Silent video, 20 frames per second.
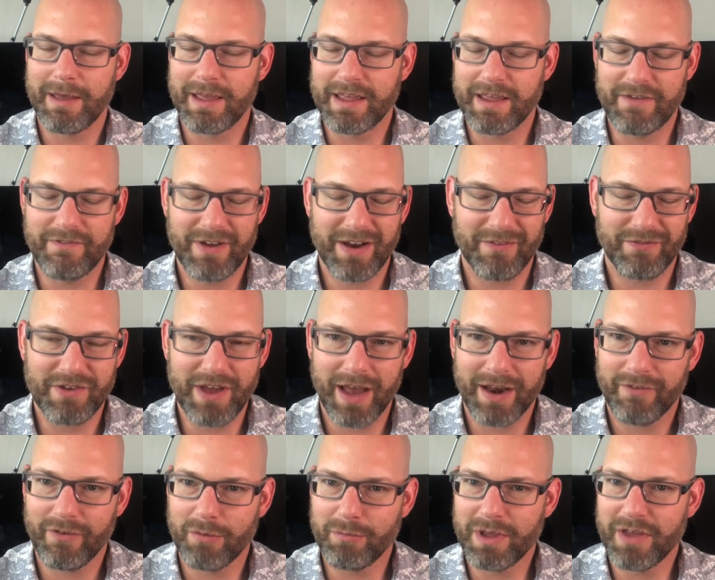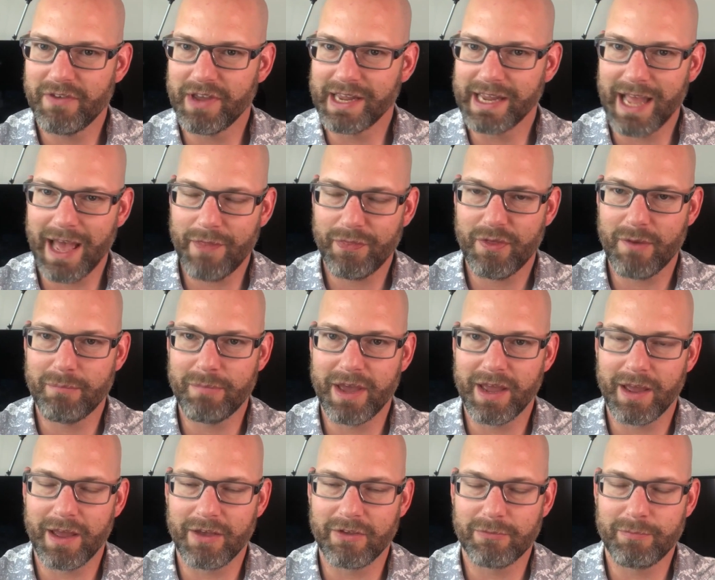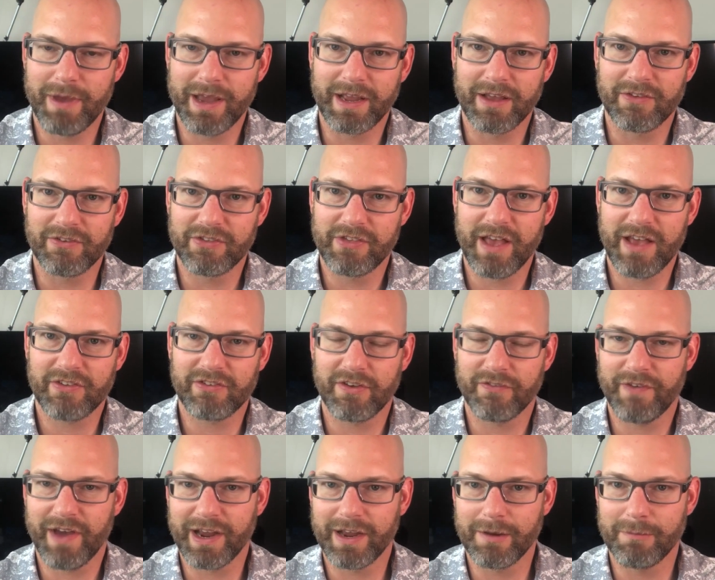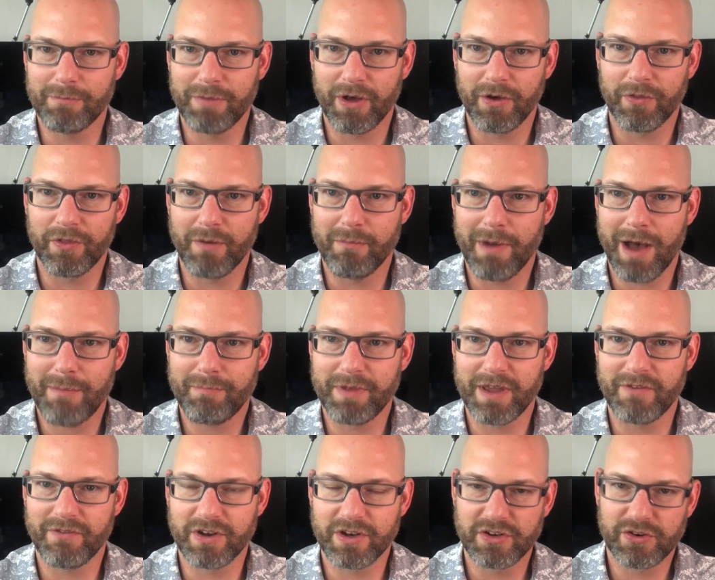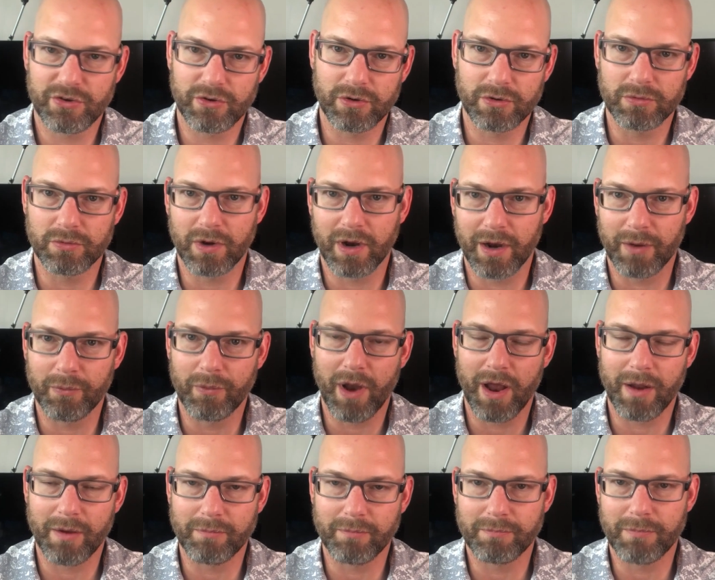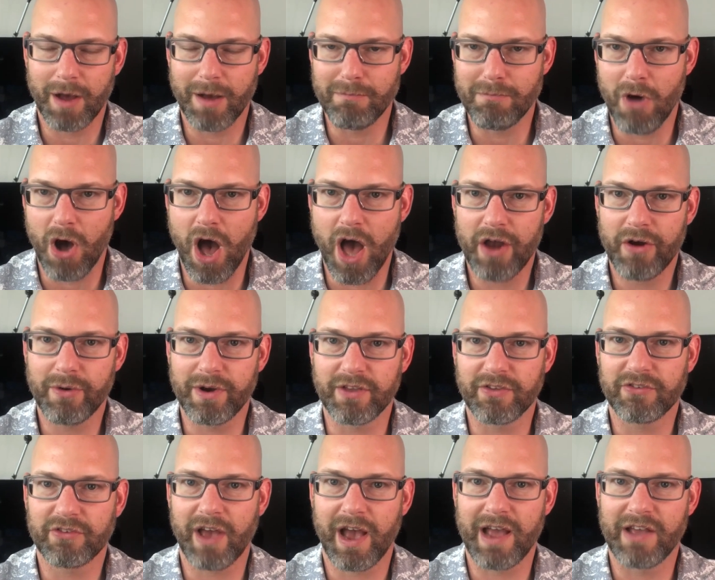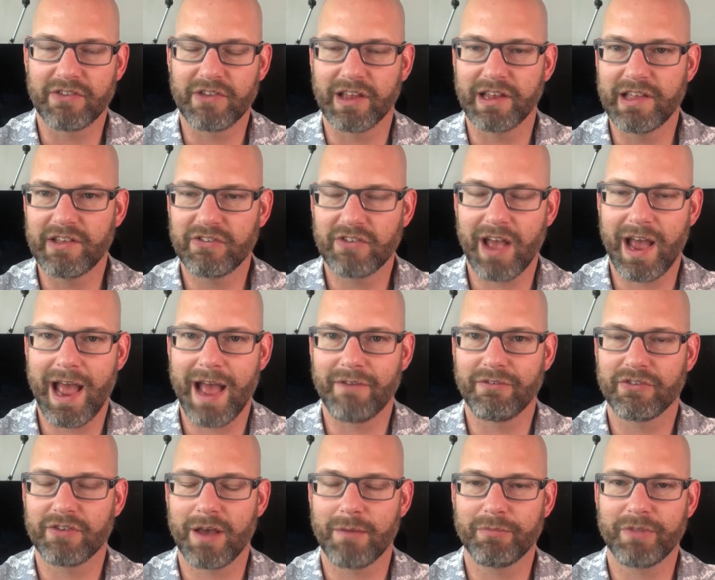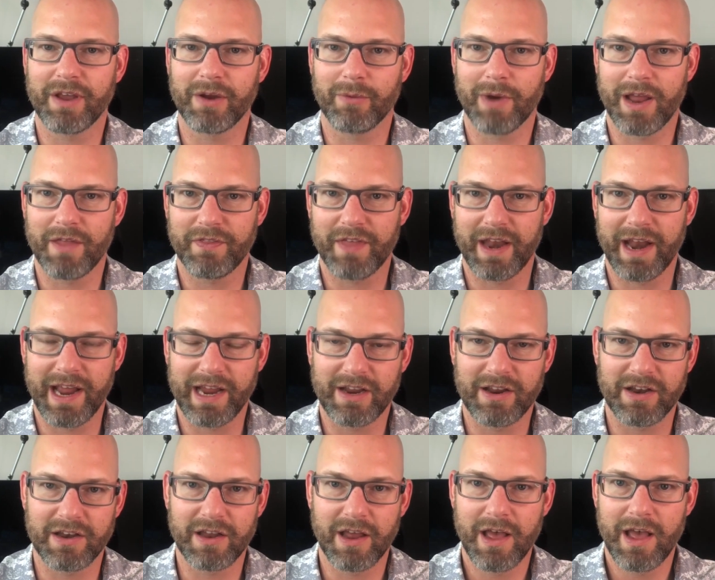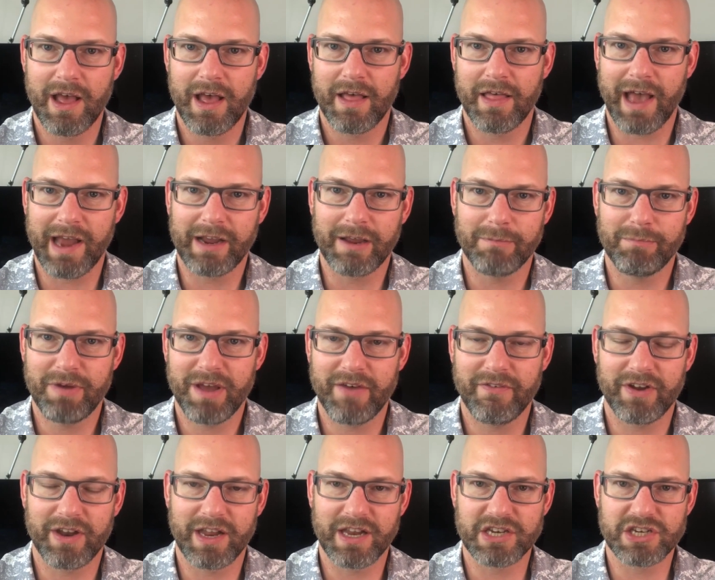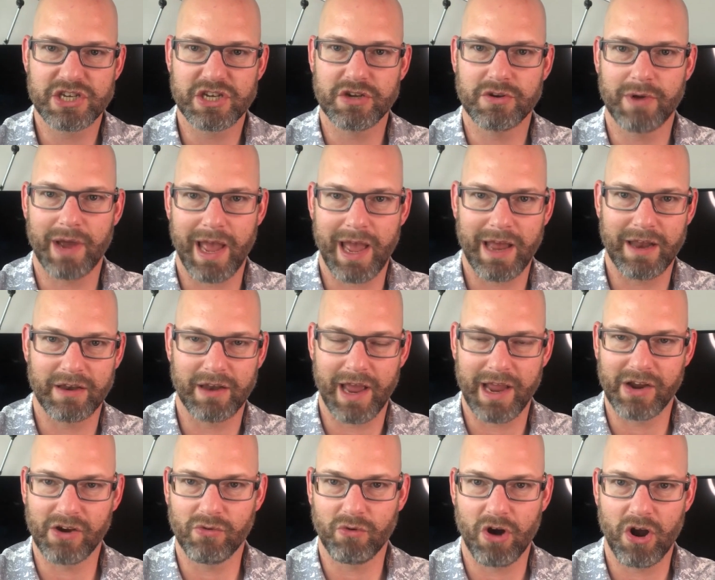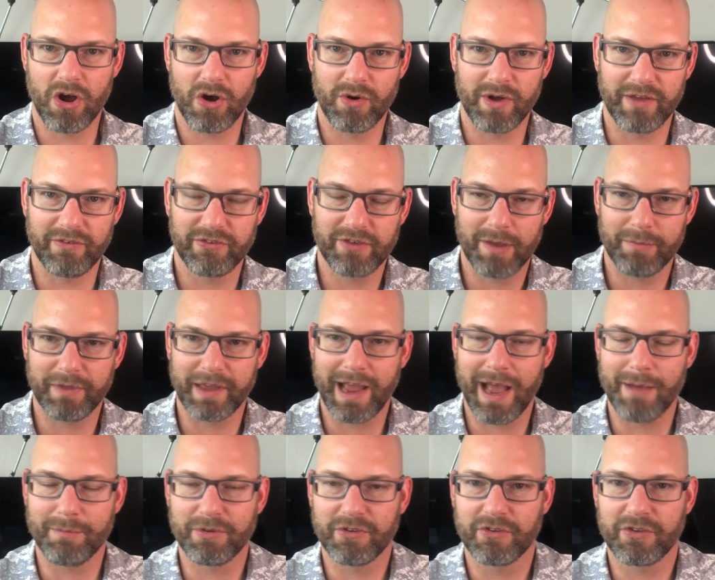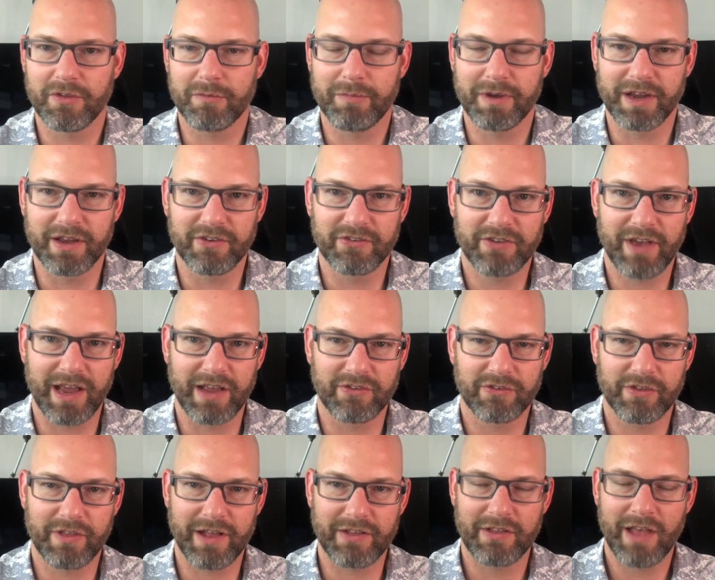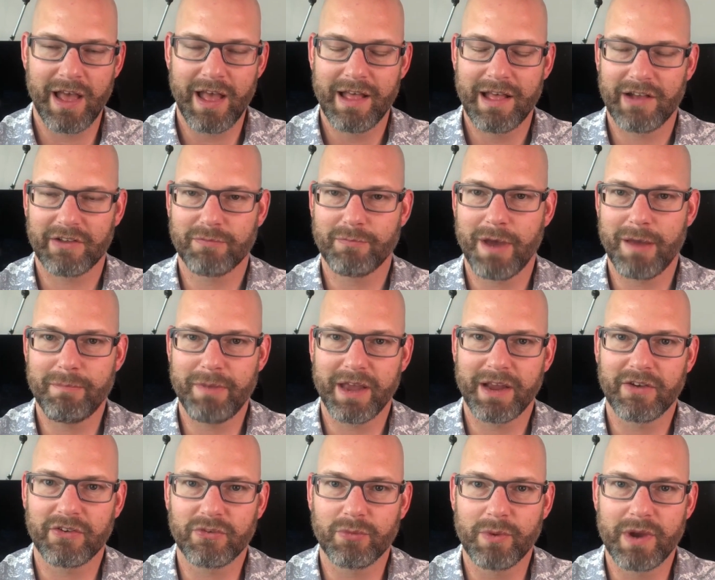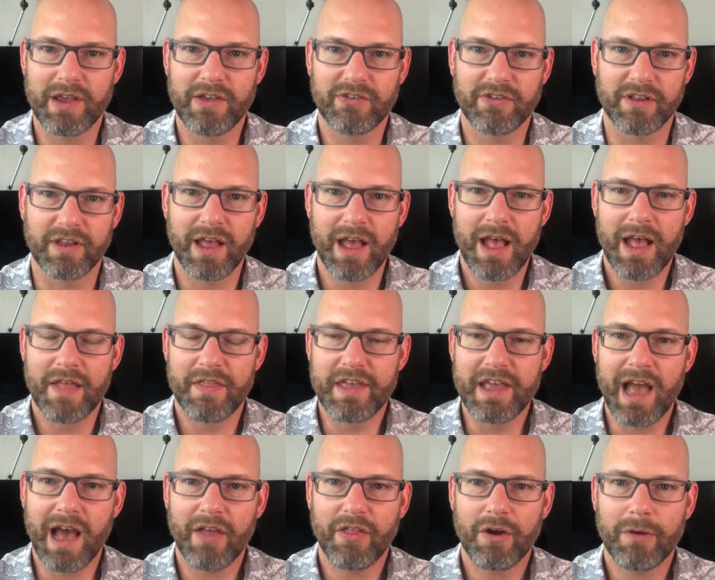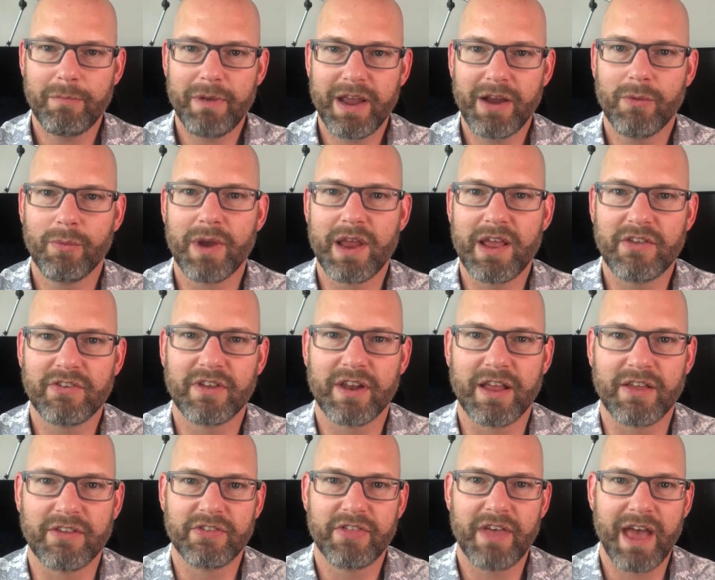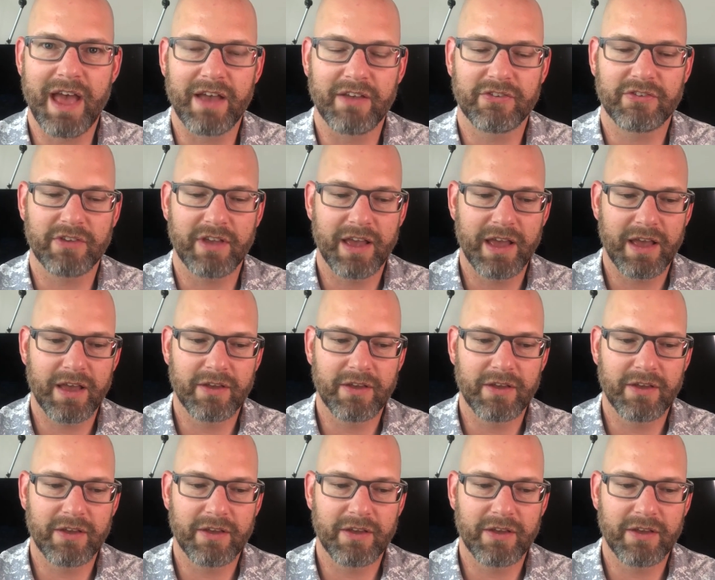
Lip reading: Even if none of them even get as big as this, if I could build them up even to a moderate size, at least I have something, right, that I could pivot into and grow if something happens to the biggest site. So that's my biggest reason. The other big reason this: